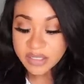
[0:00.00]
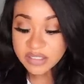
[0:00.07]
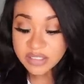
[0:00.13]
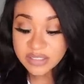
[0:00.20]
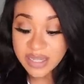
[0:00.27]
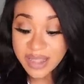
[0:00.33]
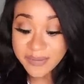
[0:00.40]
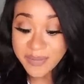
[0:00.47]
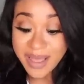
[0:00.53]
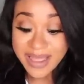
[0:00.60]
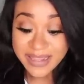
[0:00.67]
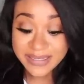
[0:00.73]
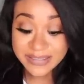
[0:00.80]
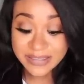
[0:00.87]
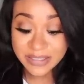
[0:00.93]
just like my
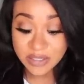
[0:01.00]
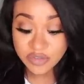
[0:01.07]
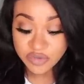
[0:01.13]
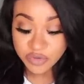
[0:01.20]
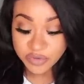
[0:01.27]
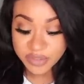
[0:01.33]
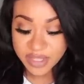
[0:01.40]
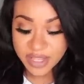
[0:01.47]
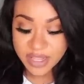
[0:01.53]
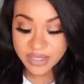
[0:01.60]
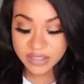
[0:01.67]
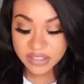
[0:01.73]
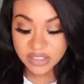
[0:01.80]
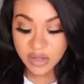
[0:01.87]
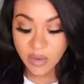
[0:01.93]
essential
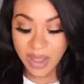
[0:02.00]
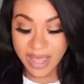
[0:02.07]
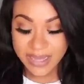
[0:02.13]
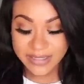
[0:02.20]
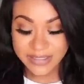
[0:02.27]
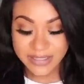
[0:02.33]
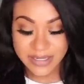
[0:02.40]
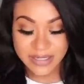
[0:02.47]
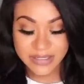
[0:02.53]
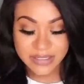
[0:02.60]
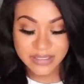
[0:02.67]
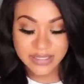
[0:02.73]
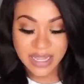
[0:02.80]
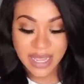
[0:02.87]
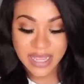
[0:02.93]
things. So I did
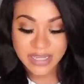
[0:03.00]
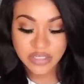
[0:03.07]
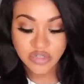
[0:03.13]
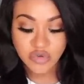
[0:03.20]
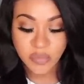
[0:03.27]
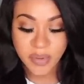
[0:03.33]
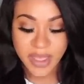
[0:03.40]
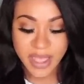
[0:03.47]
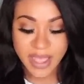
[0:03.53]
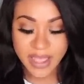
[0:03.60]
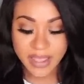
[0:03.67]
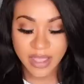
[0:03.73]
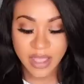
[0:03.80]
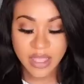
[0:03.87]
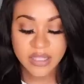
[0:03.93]
decide to
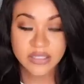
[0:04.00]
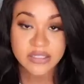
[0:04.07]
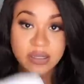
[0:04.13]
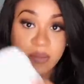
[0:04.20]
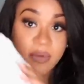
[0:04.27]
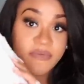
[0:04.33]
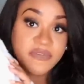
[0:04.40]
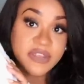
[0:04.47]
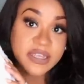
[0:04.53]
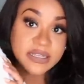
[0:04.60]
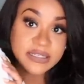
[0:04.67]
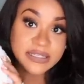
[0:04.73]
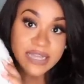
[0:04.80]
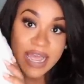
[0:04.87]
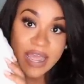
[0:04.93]
pack some of
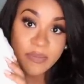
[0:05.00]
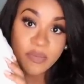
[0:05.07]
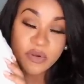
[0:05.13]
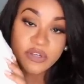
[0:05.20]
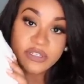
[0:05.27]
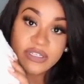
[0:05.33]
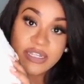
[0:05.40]
these diapers.